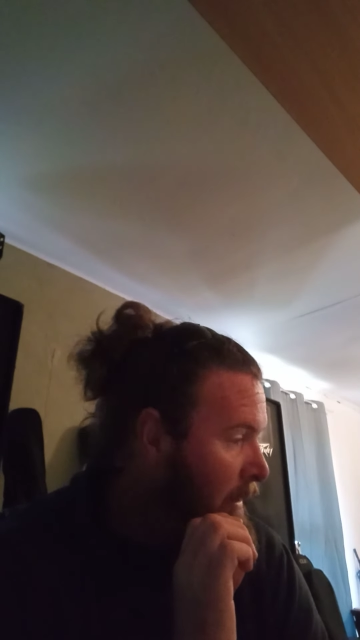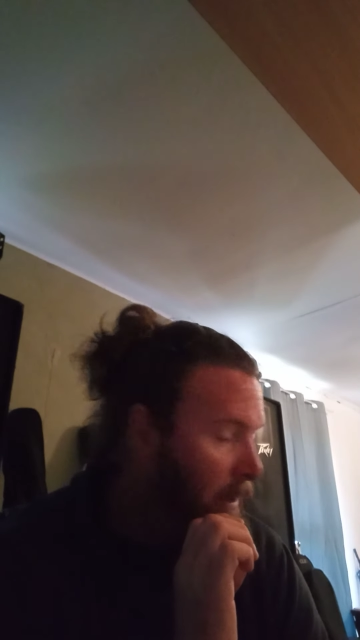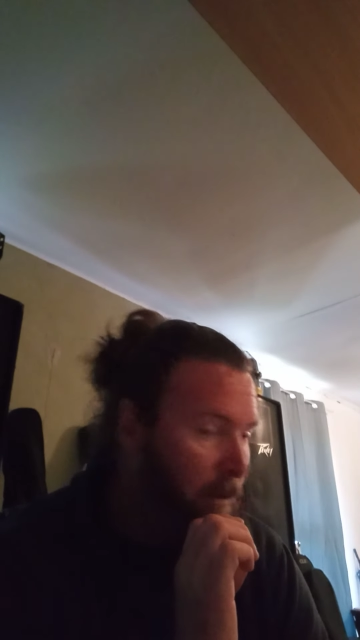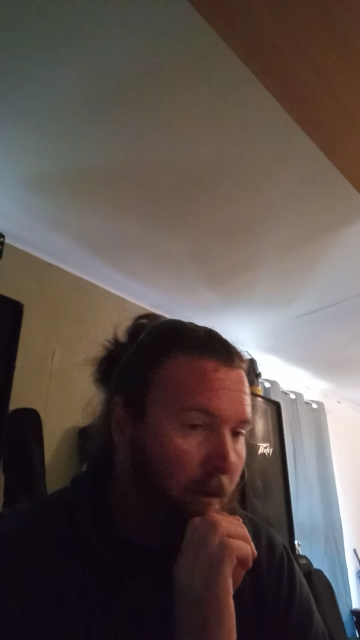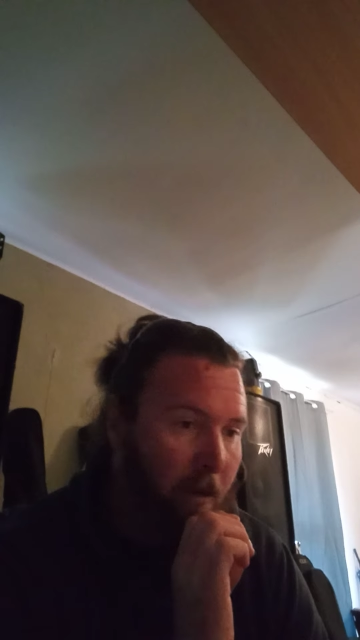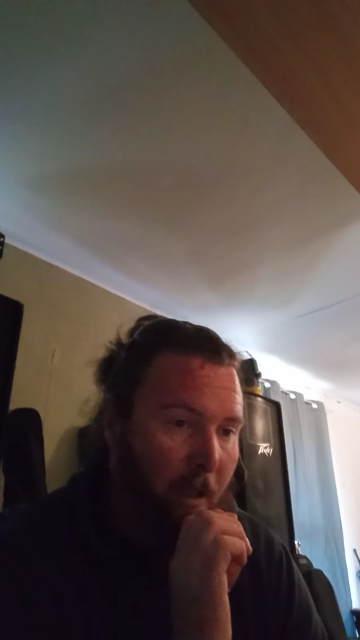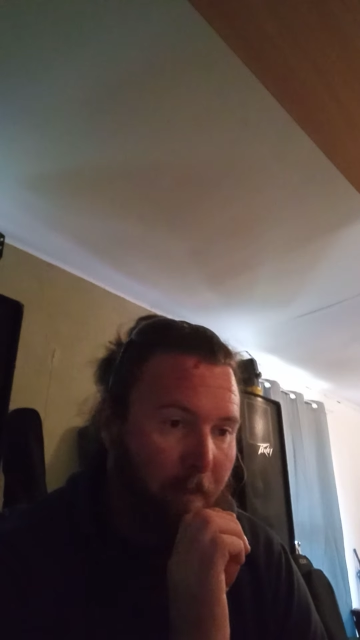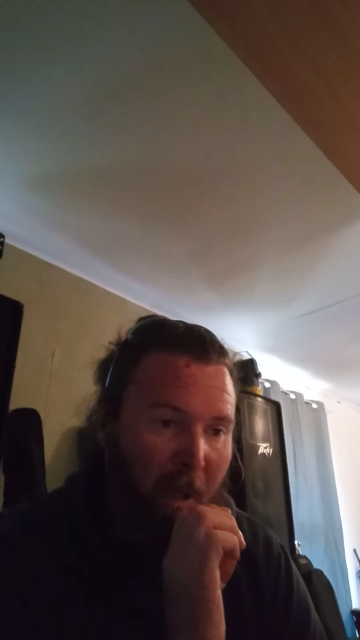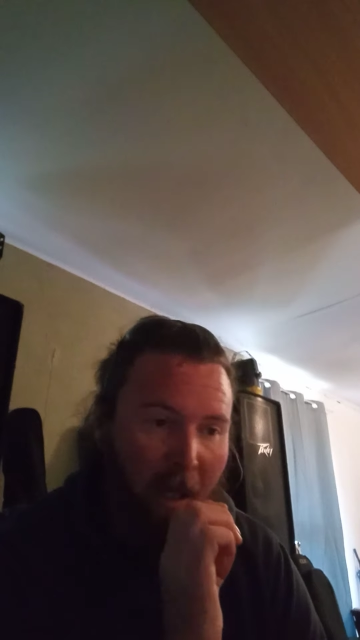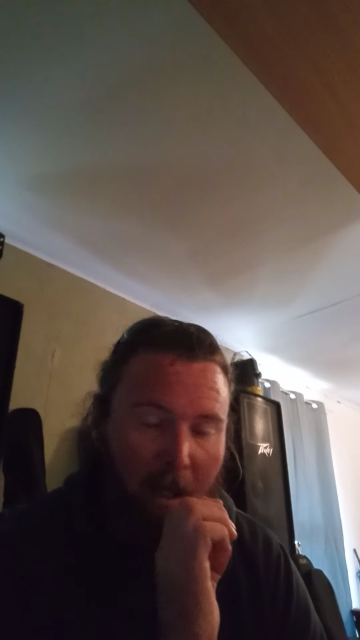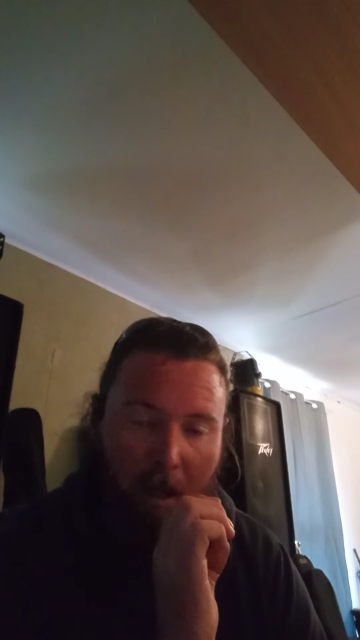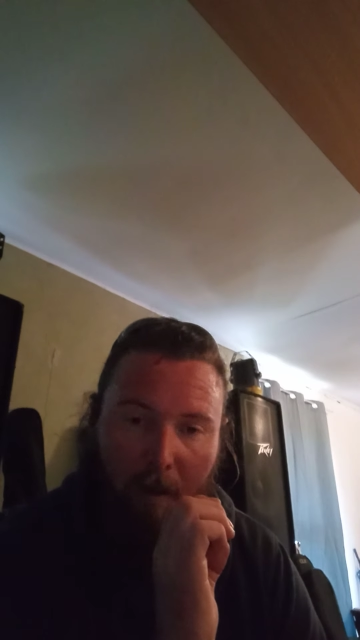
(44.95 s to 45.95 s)
I got a
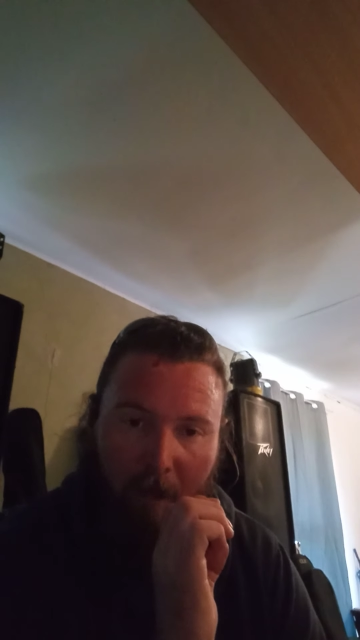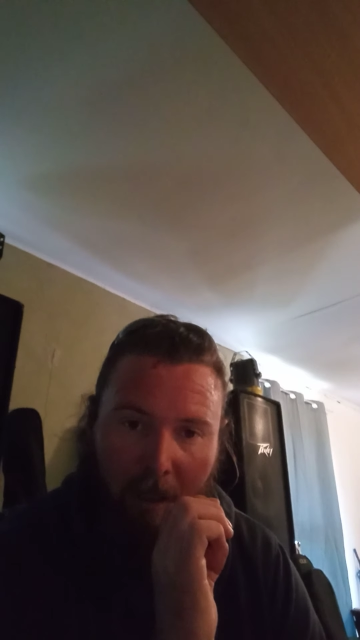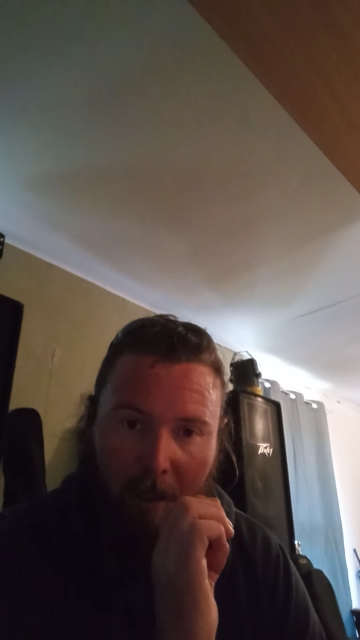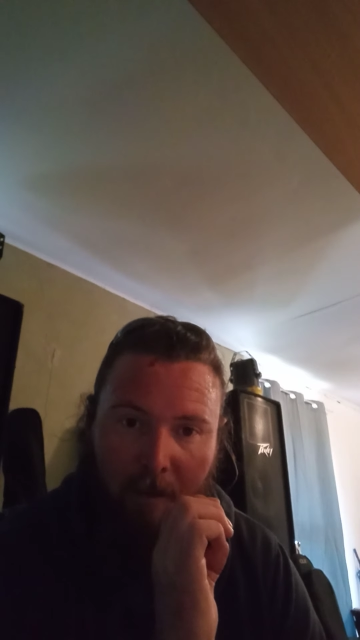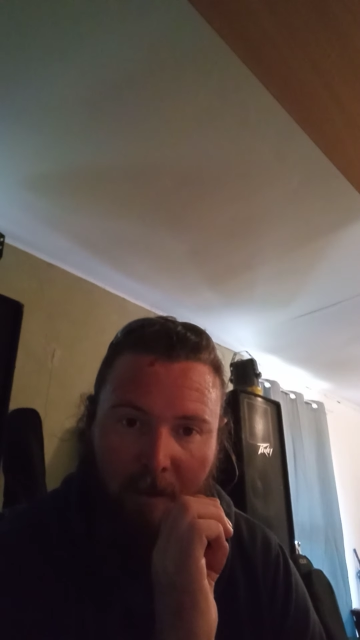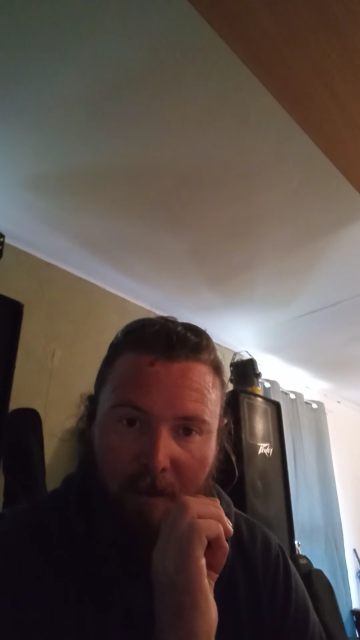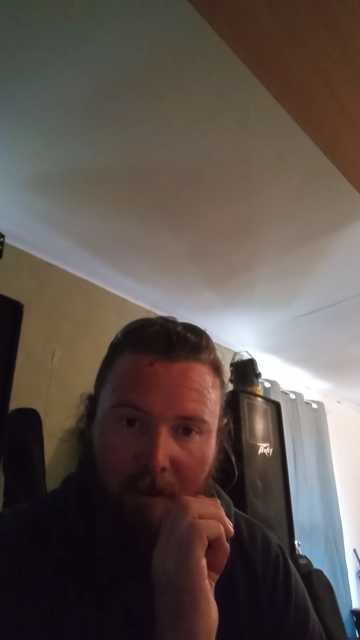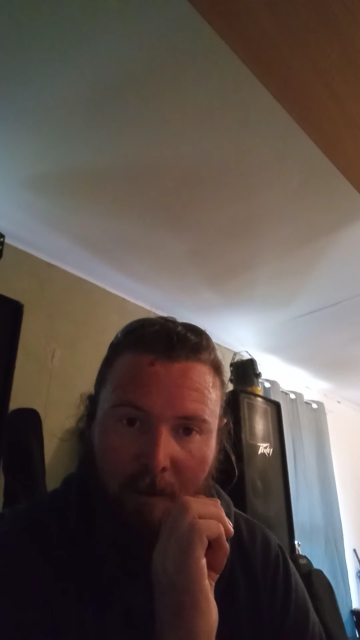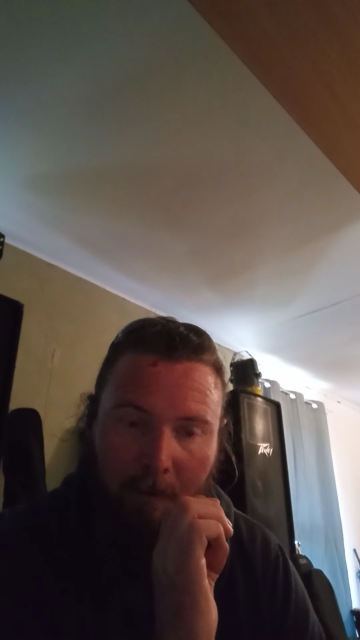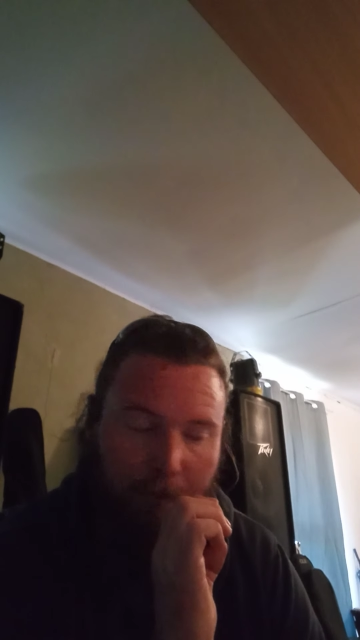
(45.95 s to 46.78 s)
PRS,